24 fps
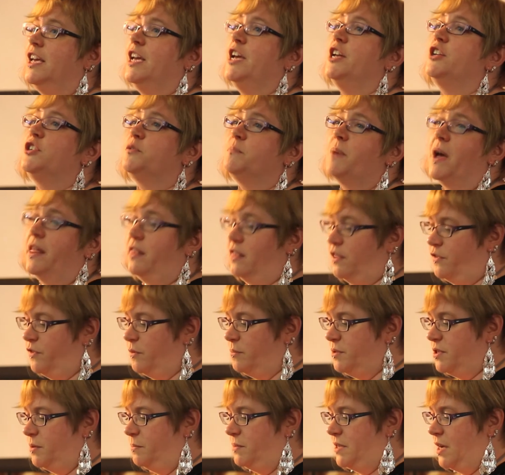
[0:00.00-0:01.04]
Each month
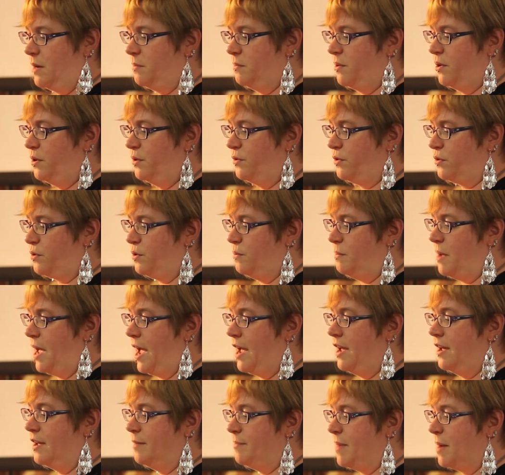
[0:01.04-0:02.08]
from September through
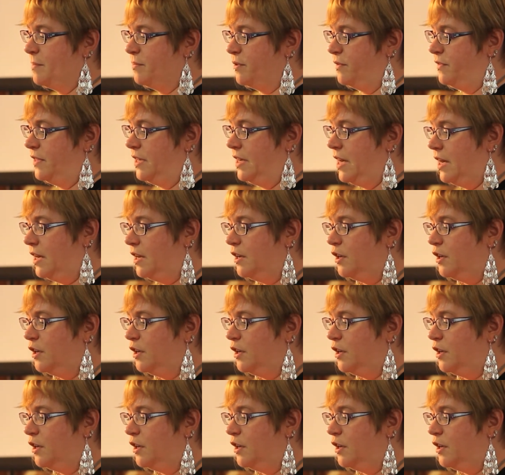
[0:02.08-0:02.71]
May, a member of the knitting